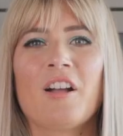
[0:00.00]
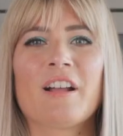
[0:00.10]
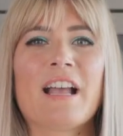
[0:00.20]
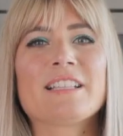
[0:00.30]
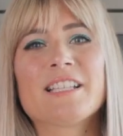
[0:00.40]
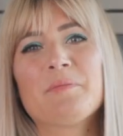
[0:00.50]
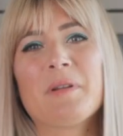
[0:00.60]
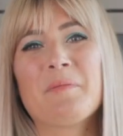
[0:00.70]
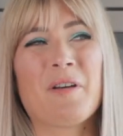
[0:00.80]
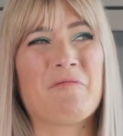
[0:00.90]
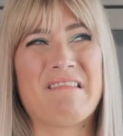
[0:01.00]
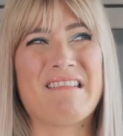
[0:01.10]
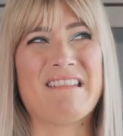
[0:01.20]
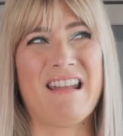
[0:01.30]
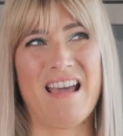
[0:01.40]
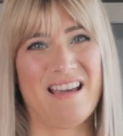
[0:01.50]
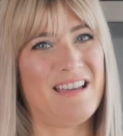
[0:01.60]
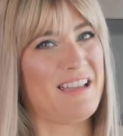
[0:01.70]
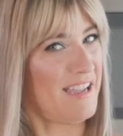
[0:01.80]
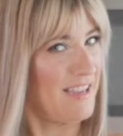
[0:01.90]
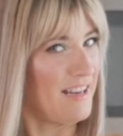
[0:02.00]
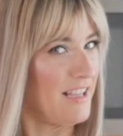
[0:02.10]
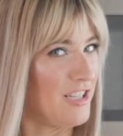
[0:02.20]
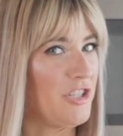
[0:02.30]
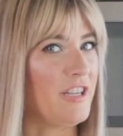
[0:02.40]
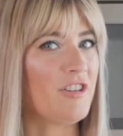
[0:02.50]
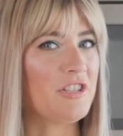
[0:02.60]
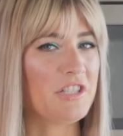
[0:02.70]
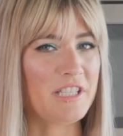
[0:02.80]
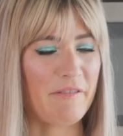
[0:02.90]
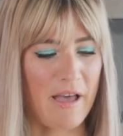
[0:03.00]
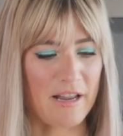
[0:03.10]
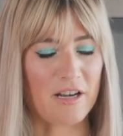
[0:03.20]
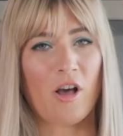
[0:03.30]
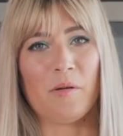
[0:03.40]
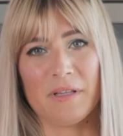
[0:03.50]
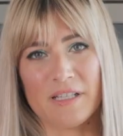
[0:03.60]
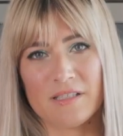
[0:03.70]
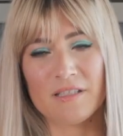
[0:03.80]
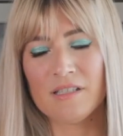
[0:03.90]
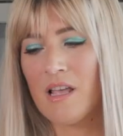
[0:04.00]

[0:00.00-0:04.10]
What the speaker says: All right, guys, it's been about 9-ish years since I've had an omelet.